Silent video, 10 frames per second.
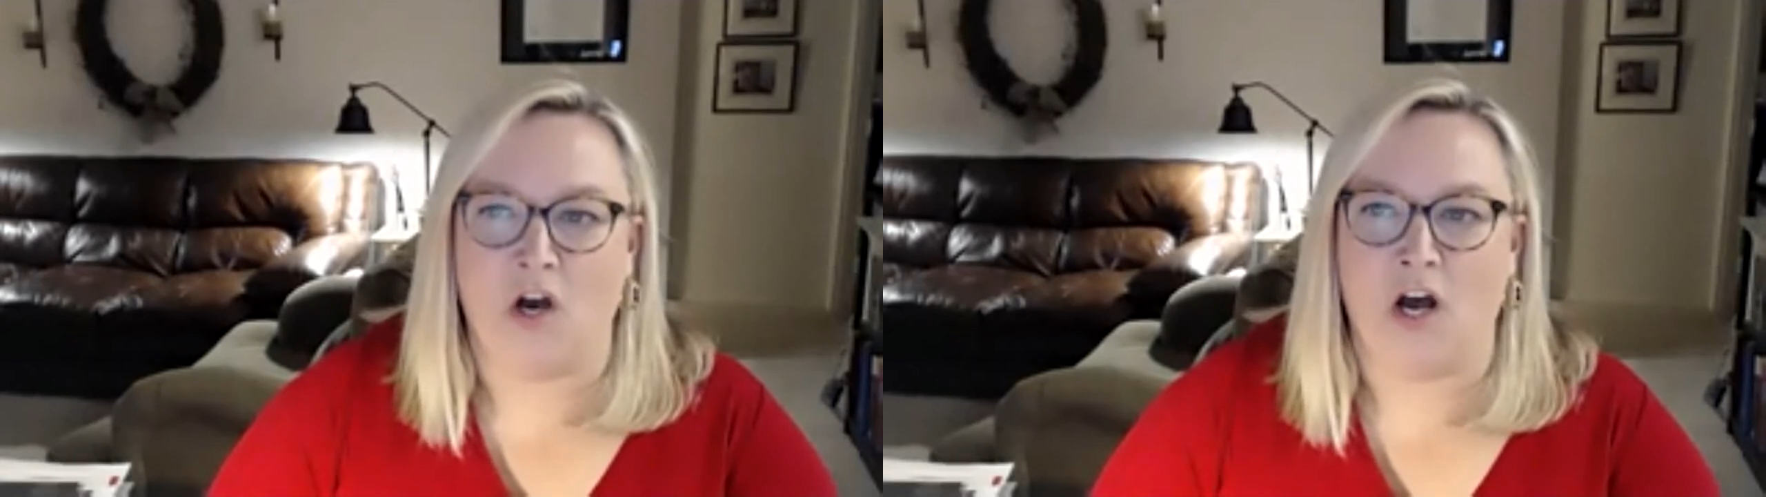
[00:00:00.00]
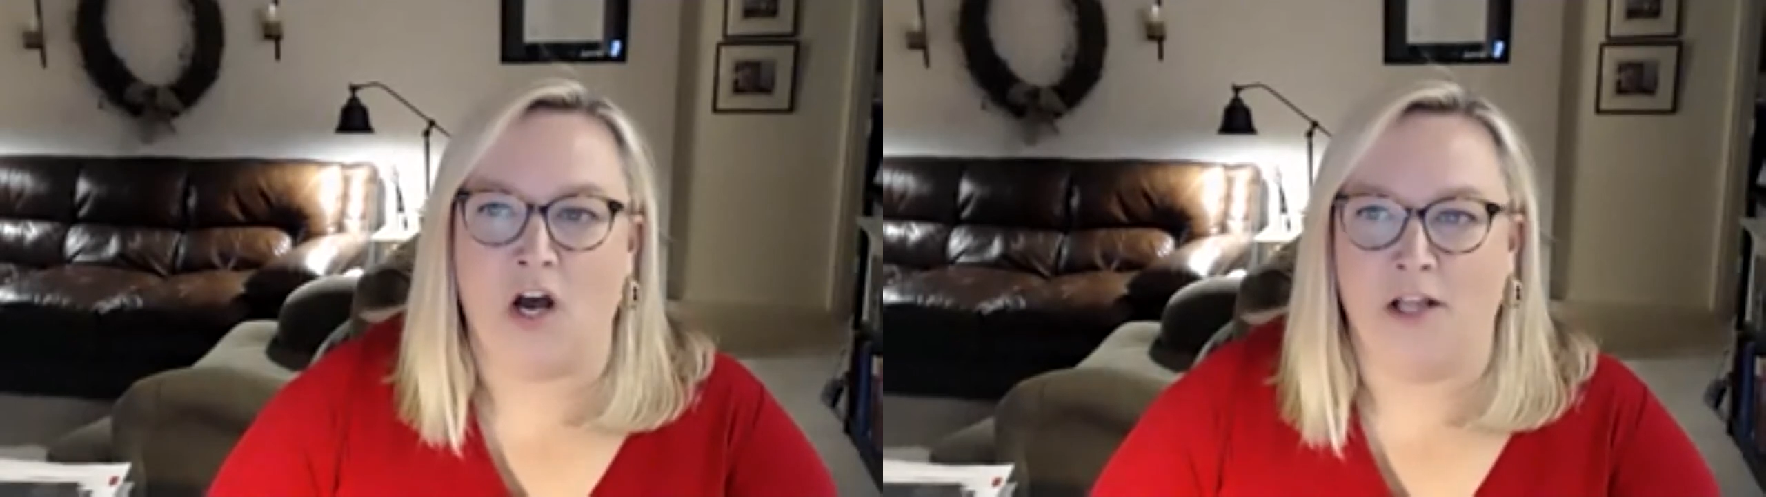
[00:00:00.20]

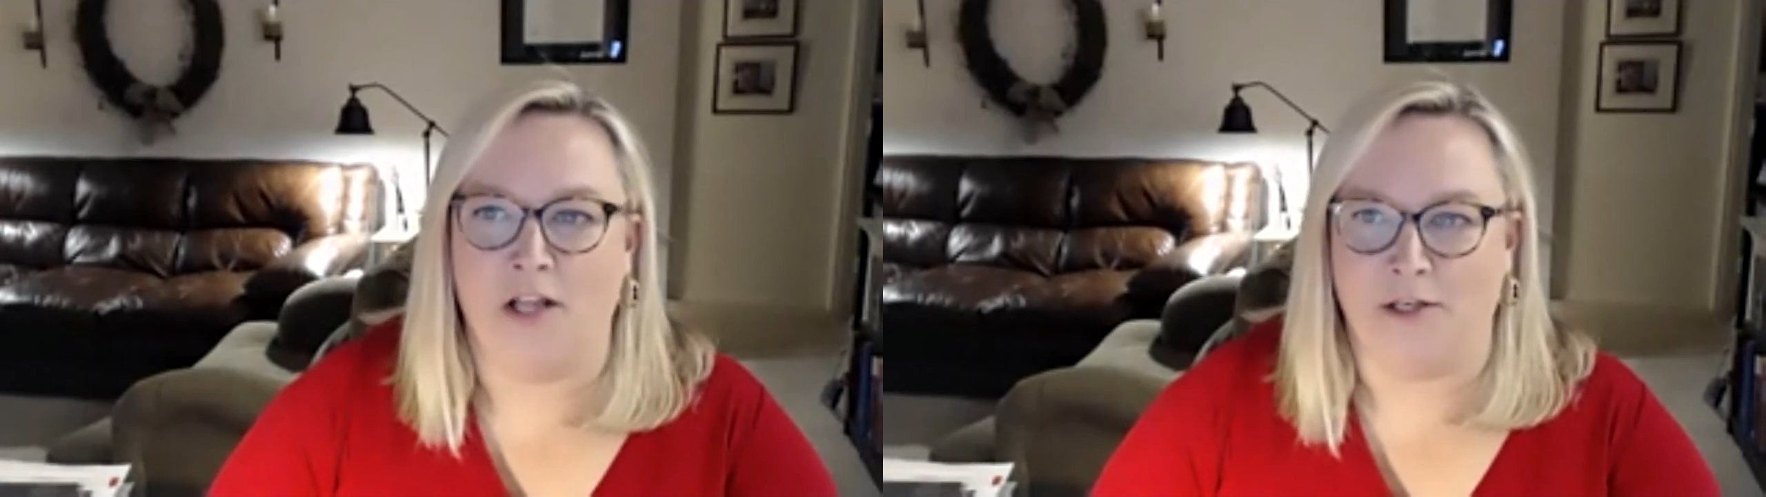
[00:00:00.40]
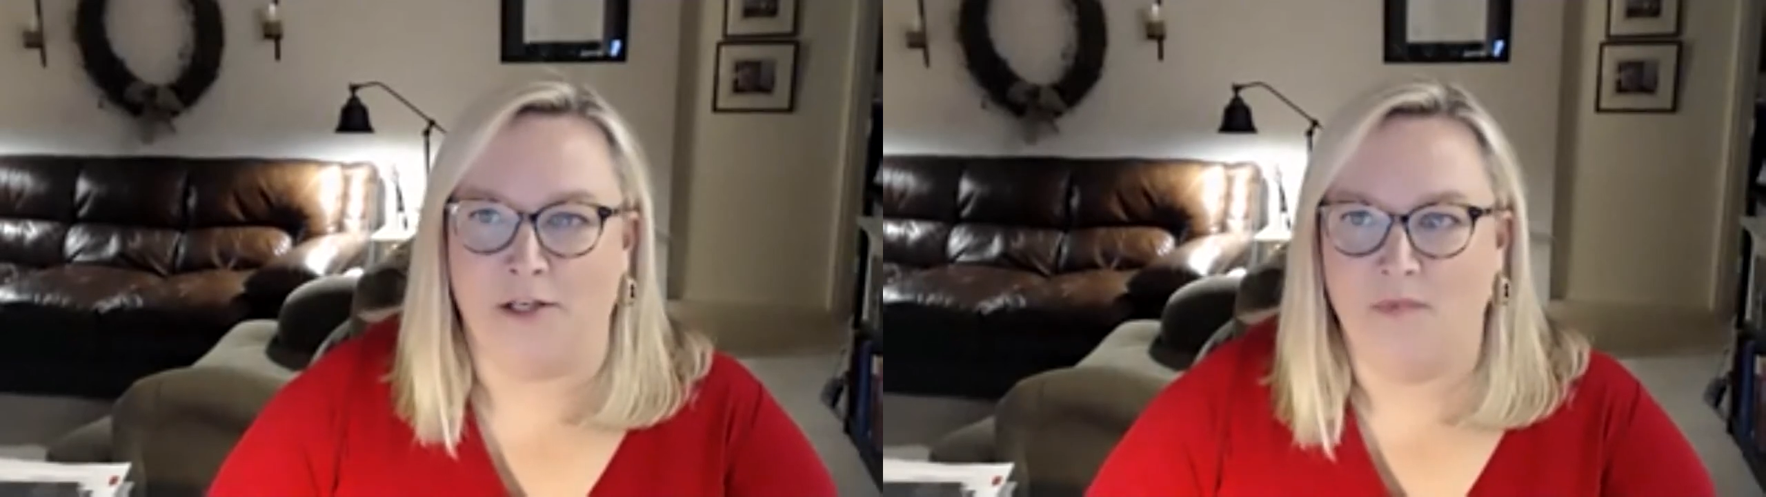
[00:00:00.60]

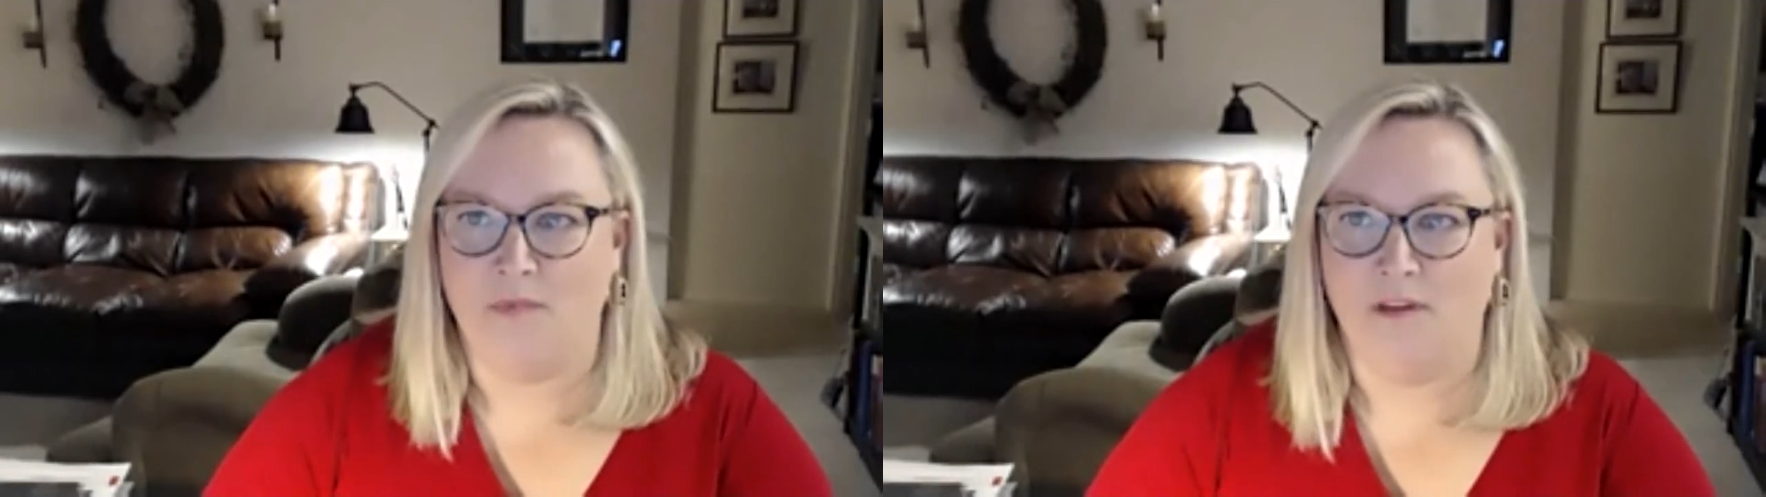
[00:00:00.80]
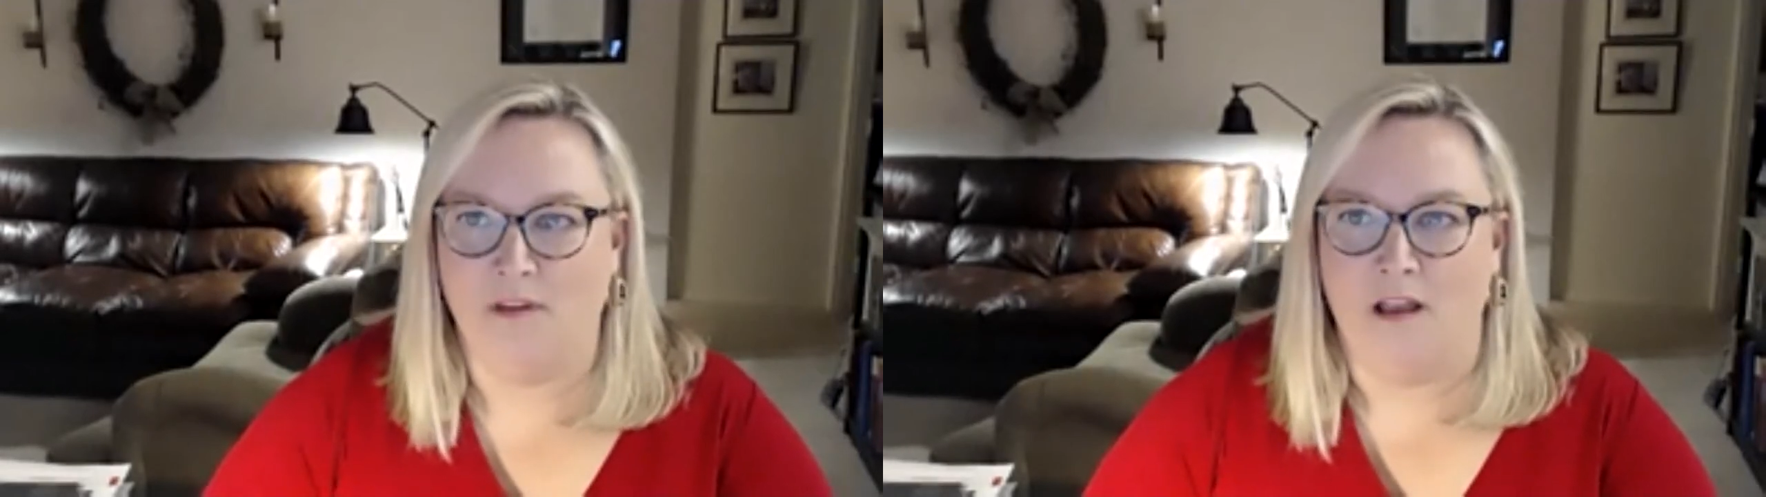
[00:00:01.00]
Scholar.